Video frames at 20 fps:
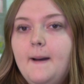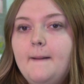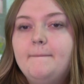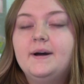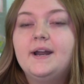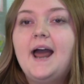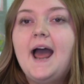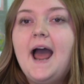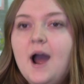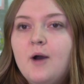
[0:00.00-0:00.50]

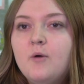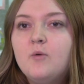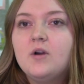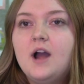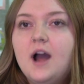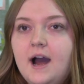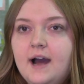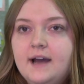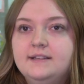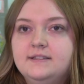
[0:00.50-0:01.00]
But
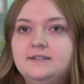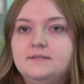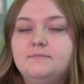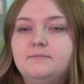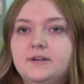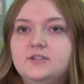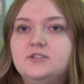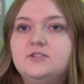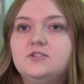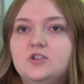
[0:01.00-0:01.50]
our eyes
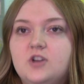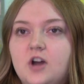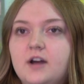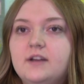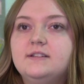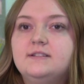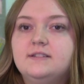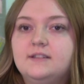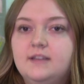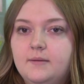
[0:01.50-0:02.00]
must
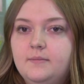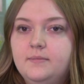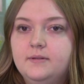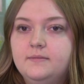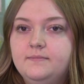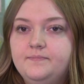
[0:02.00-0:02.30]
not skip.